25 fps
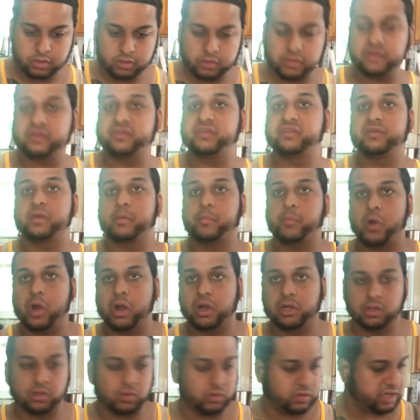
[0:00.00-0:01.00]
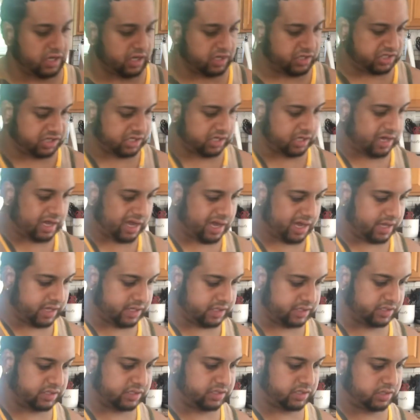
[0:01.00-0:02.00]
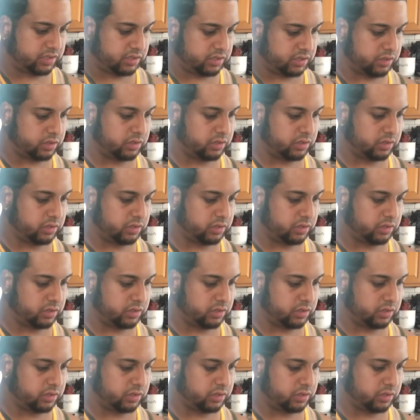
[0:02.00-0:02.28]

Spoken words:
This is a bar location, guys.